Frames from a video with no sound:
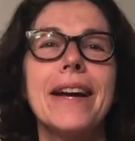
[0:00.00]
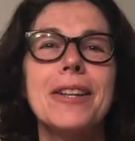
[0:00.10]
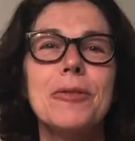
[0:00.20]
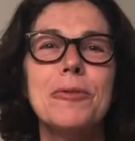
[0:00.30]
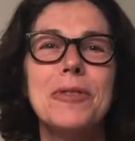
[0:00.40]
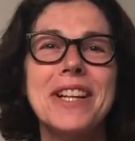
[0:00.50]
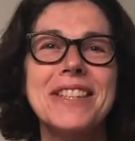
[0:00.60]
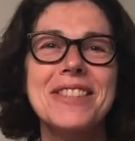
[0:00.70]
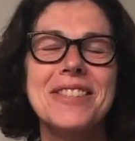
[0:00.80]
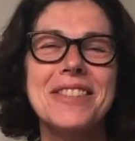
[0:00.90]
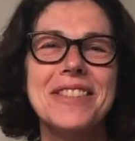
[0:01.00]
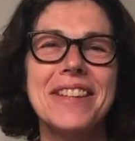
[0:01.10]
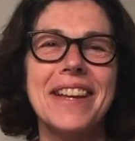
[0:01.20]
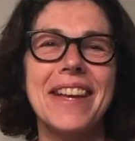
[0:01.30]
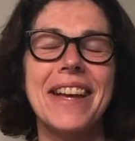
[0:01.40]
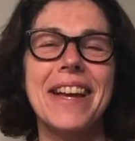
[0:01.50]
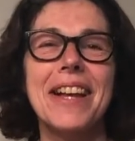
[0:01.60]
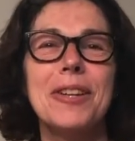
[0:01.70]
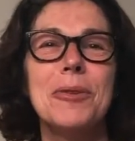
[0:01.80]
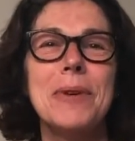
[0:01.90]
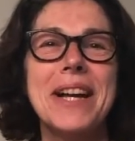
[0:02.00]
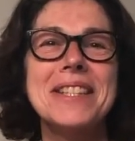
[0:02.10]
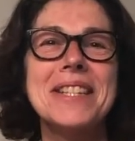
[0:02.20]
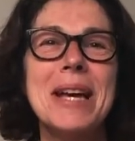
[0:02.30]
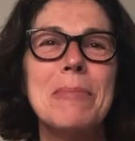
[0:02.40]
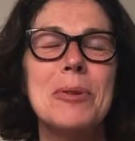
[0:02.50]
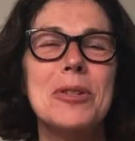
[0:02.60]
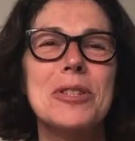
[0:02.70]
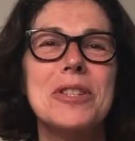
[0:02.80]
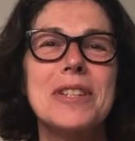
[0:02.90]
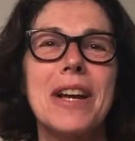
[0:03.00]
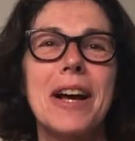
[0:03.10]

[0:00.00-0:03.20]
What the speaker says: Hello friends, hello EDsnappers.